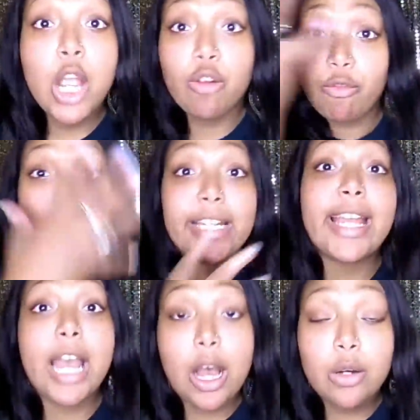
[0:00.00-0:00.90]
right
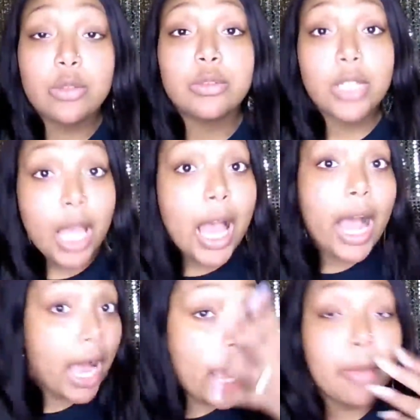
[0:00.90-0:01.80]
now
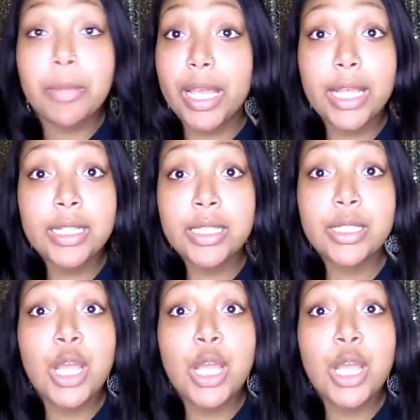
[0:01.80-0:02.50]
hot mess,